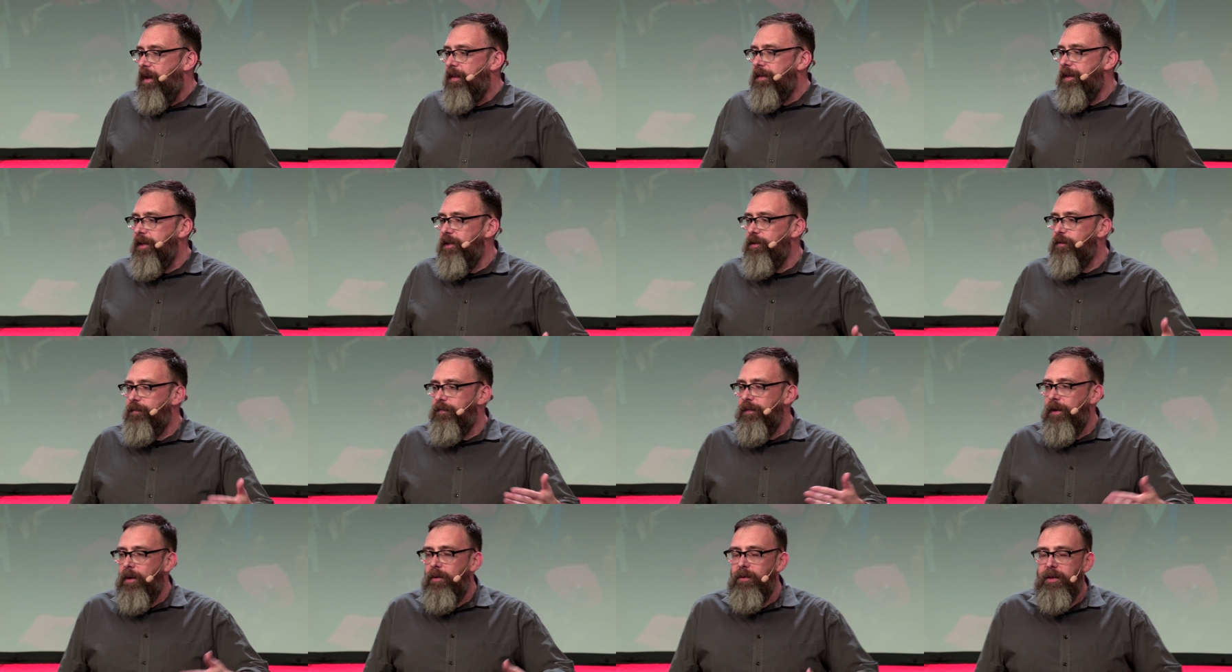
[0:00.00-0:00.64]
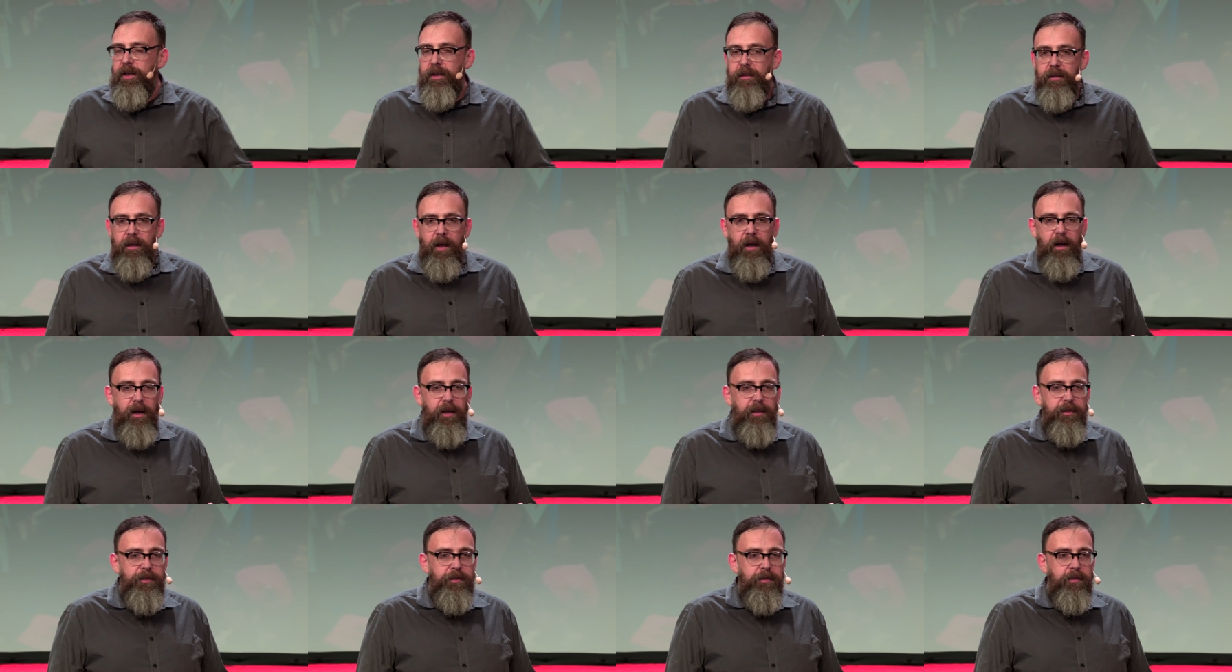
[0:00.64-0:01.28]
These voting
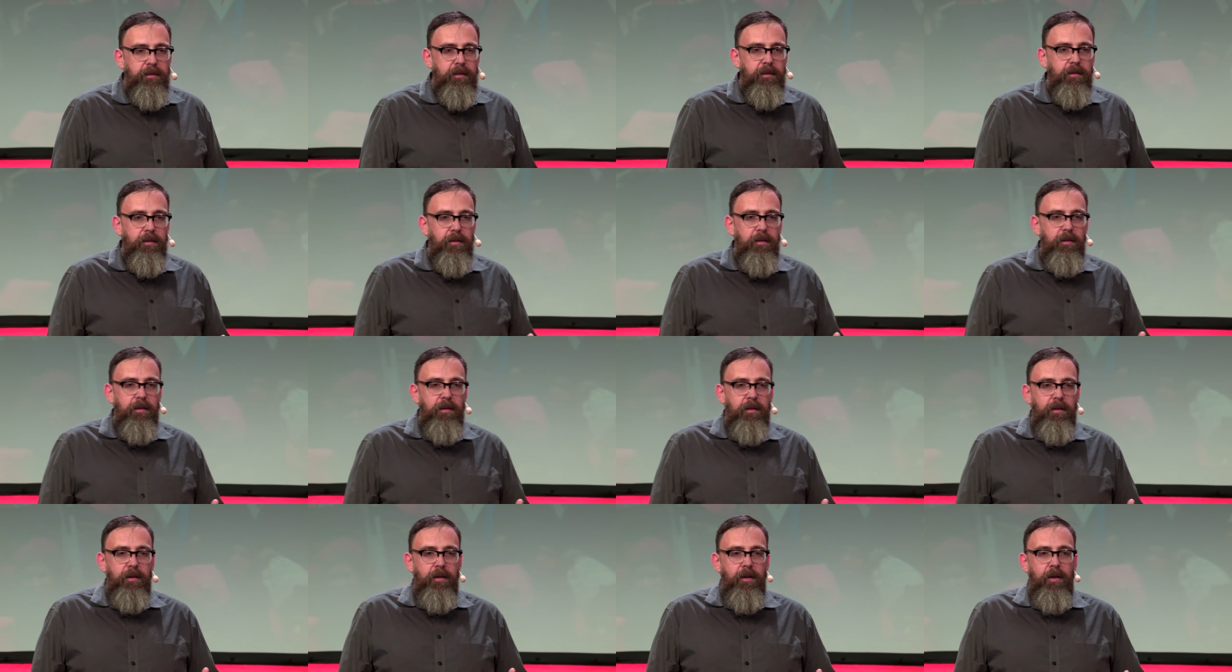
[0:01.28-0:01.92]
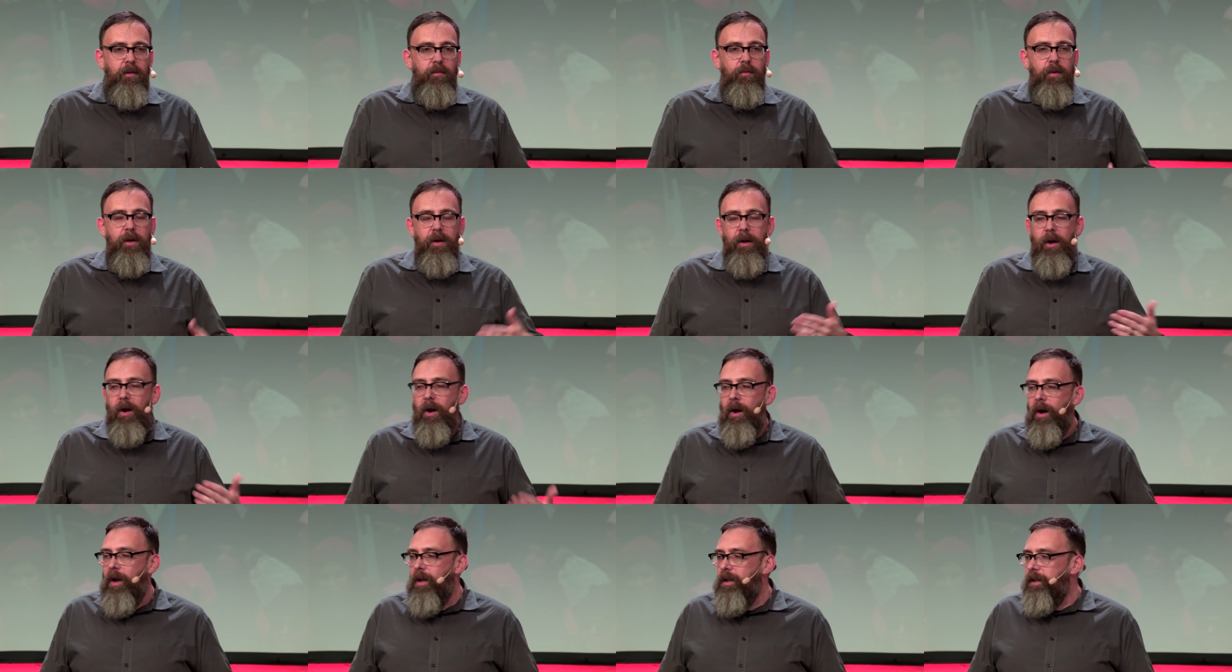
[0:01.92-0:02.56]
laws were
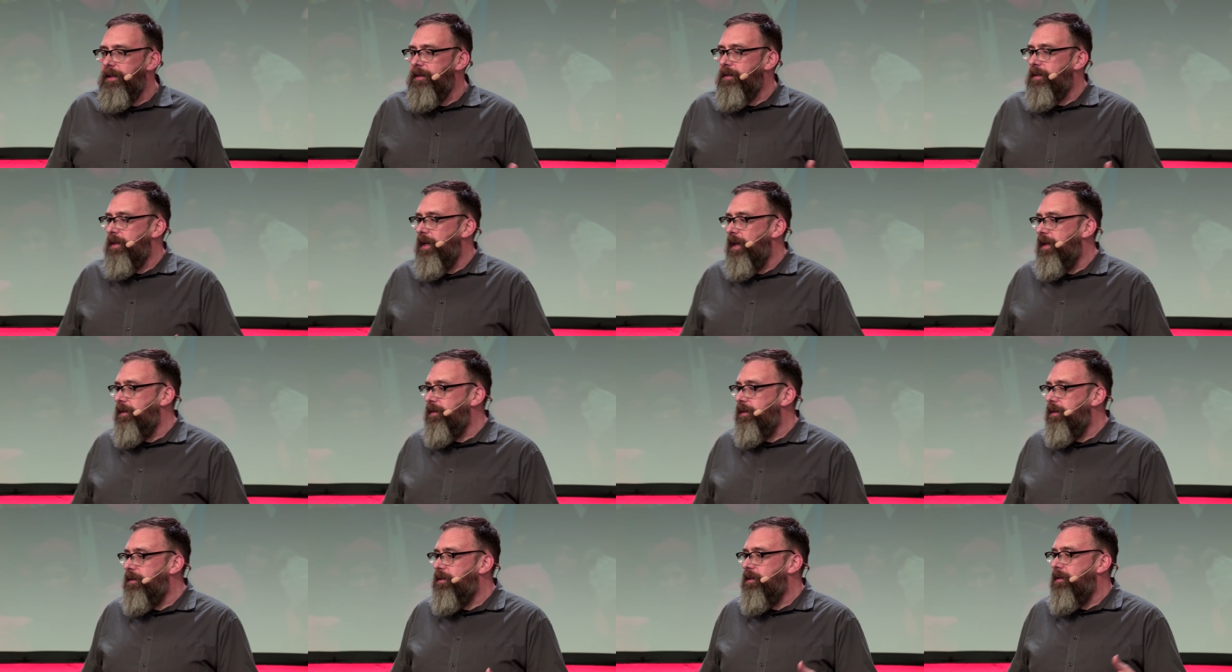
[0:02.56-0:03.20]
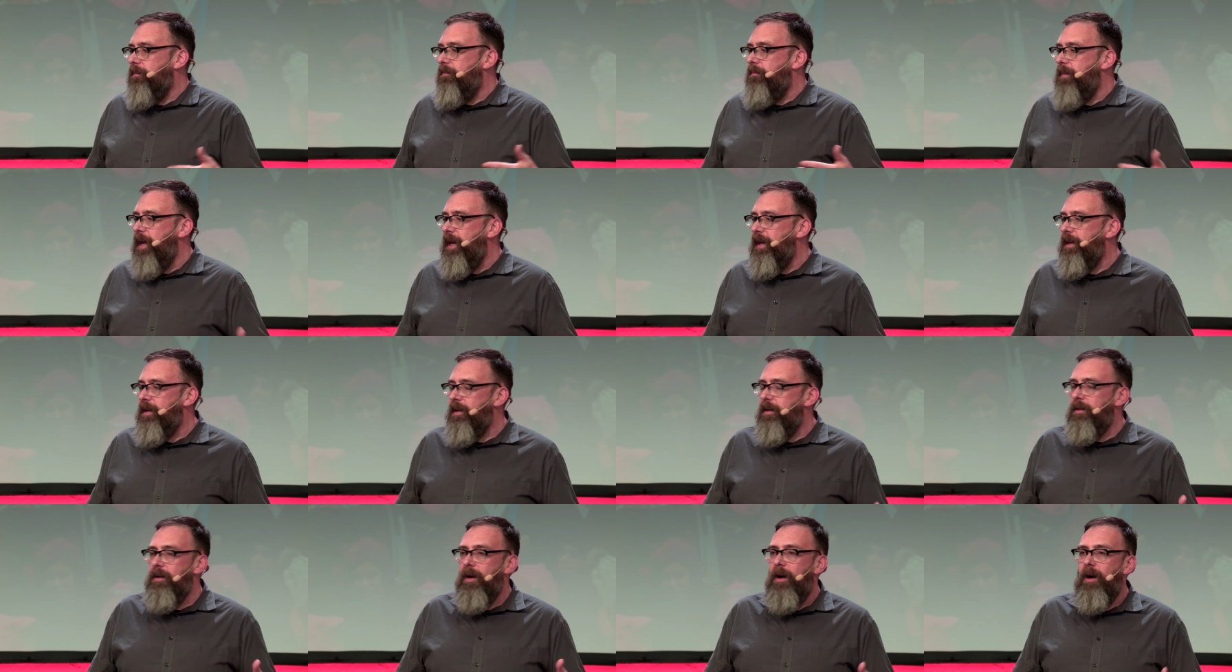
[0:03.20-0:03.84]
all intended to
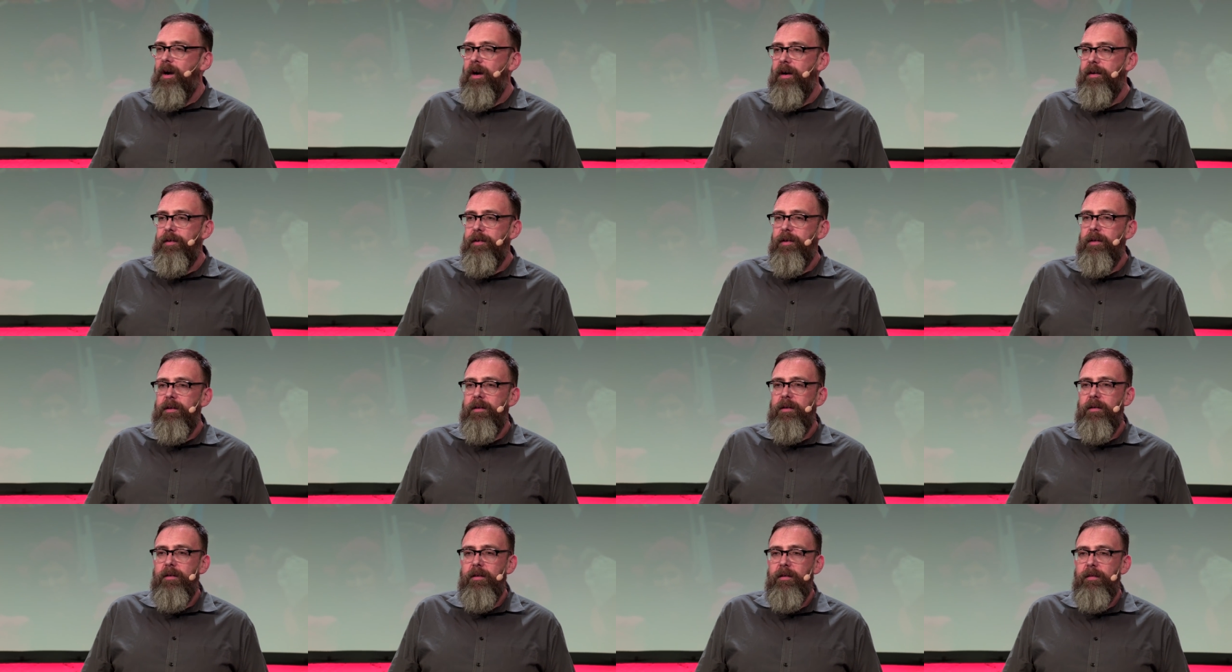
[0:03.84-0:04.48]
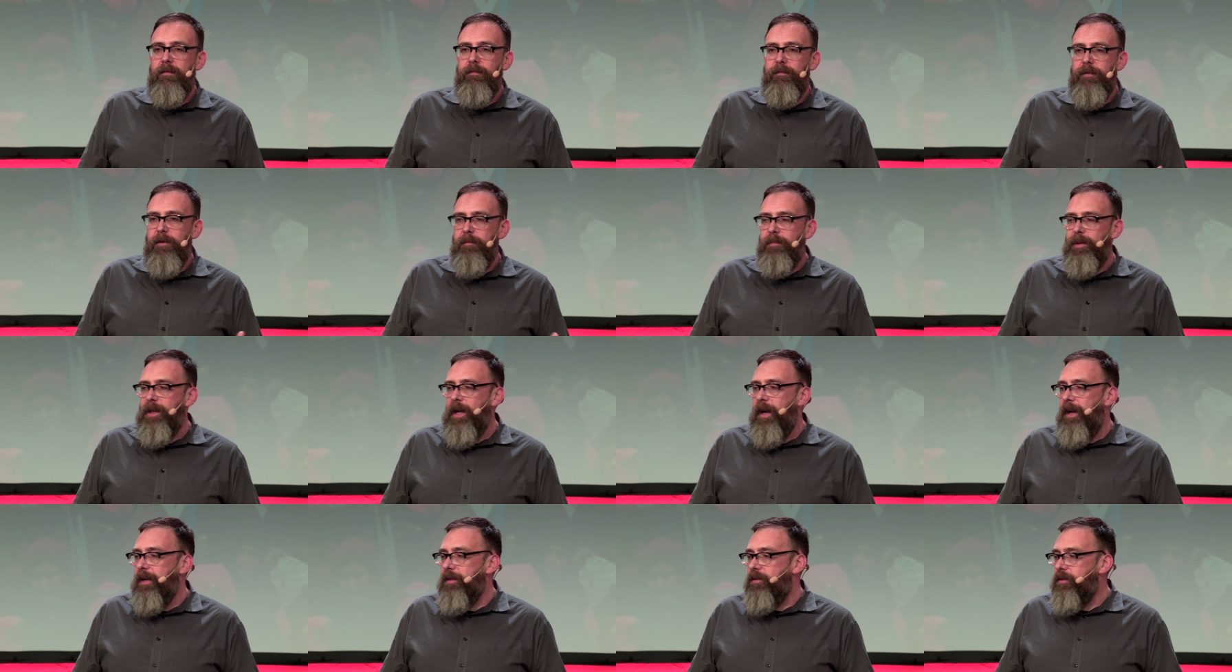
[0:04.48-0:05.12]
make it harder for
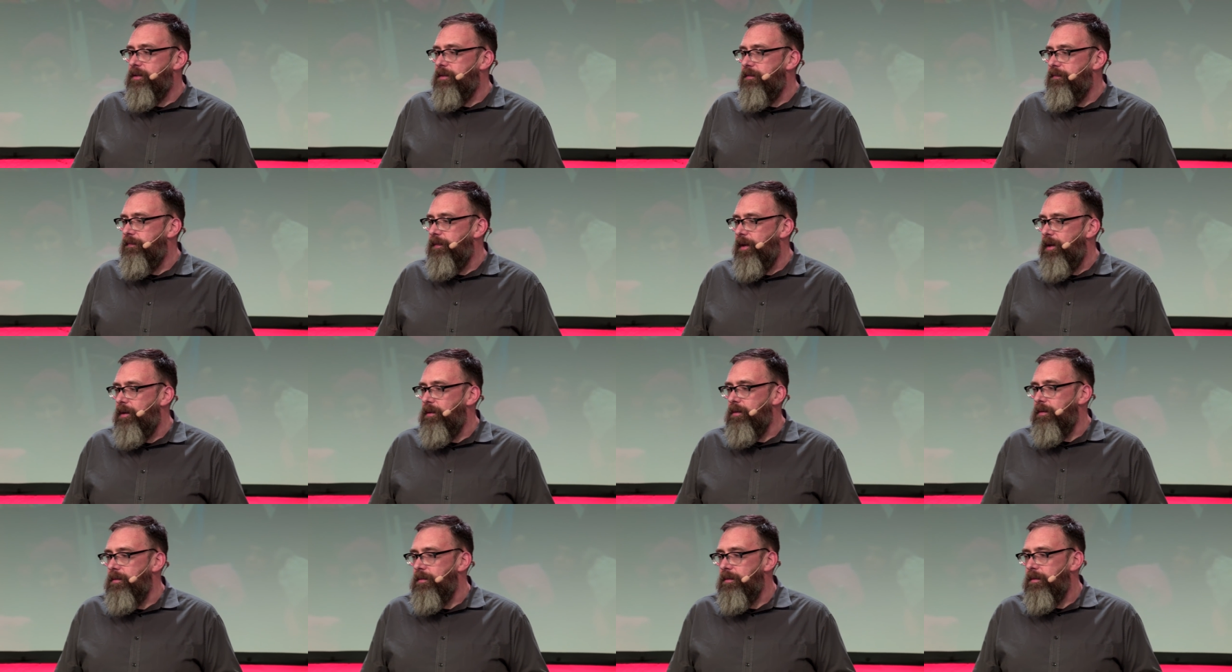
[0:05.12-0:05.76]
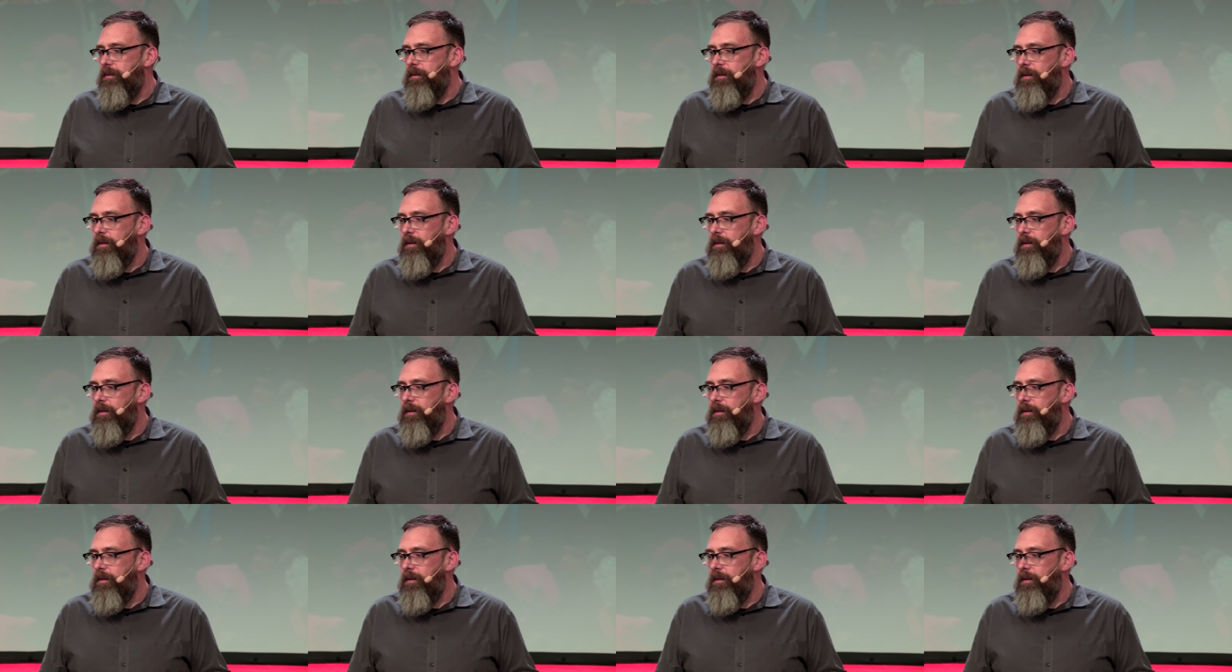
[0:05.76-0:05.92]
blacks to vote.